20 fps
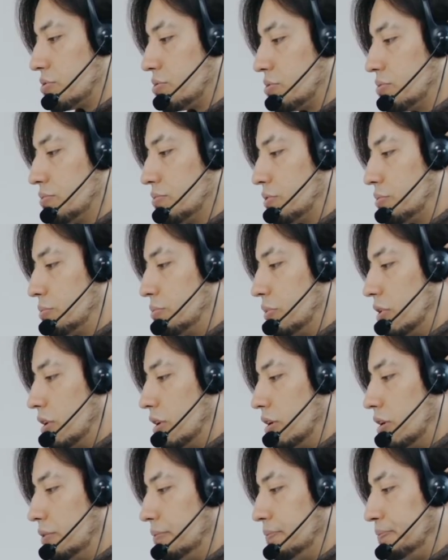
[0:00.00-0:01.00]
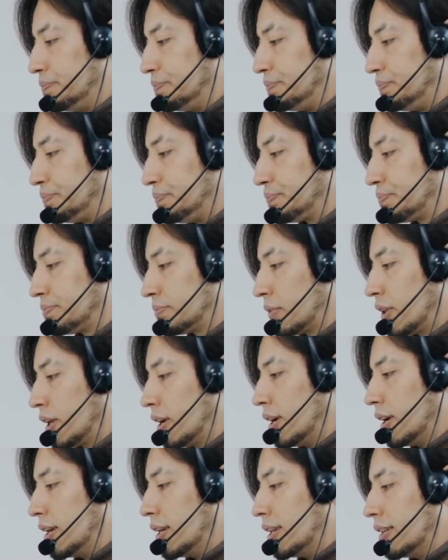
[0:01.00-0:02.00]
Selling your private
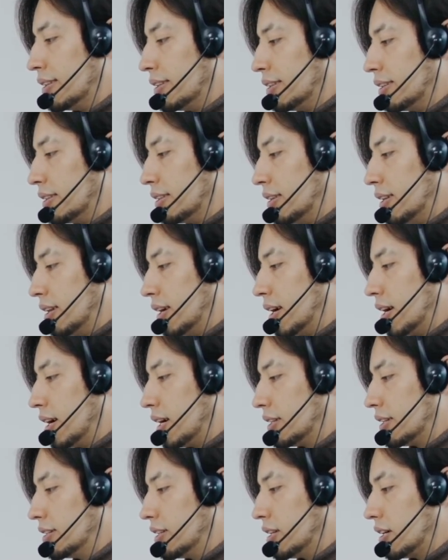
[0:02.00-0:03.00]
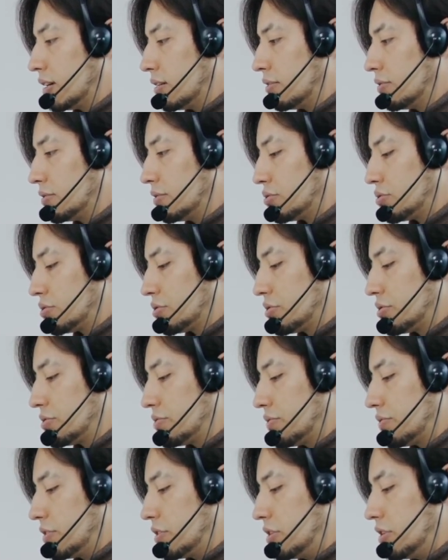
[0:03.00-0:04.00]
info?
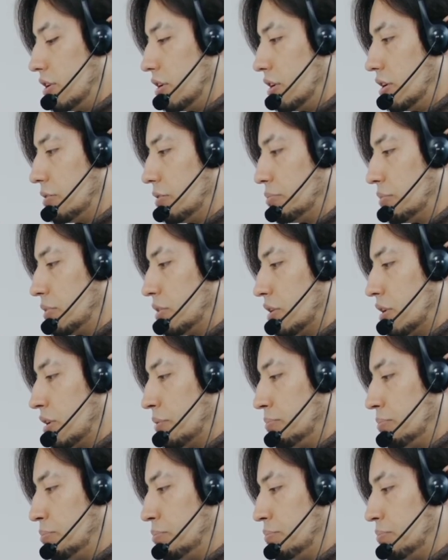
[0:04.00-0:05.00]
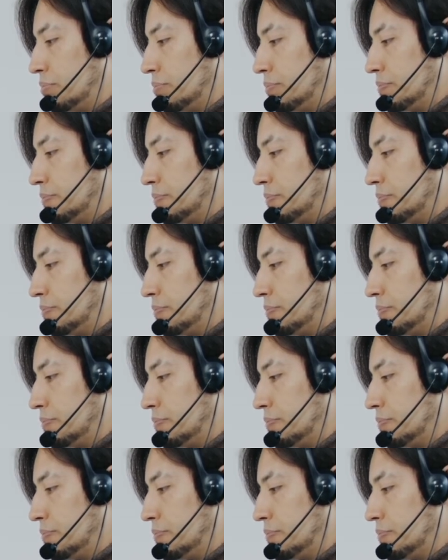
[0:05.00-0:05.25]
That's what we're all about.